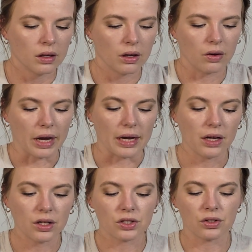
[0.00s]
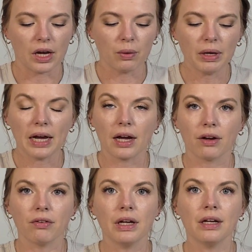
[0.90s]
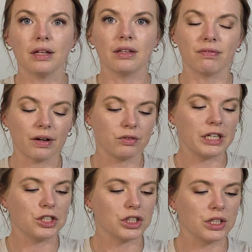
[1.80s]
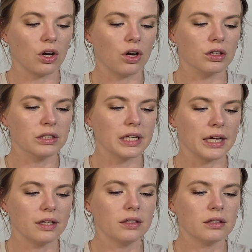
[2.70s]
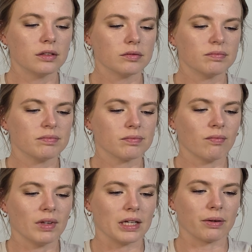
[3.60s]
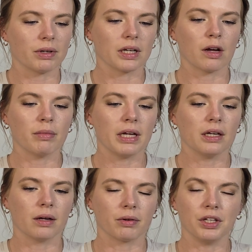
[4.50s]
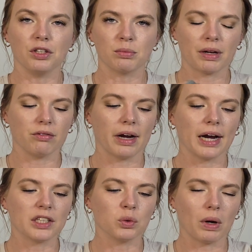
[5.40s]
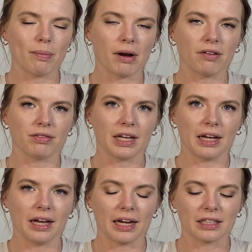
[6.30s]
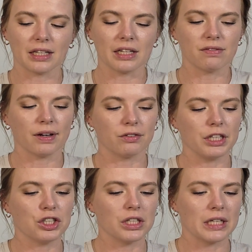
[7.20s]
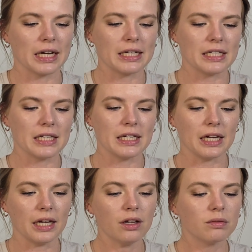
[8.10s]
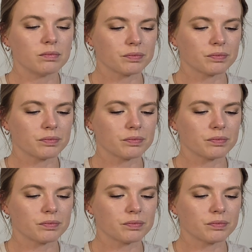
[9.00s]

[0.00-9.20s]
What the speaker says: Okay, so now we have the foundation all done. And I'm gonna come in and I'm gonna use my rag to wipe off that excess foundation that I didn't need.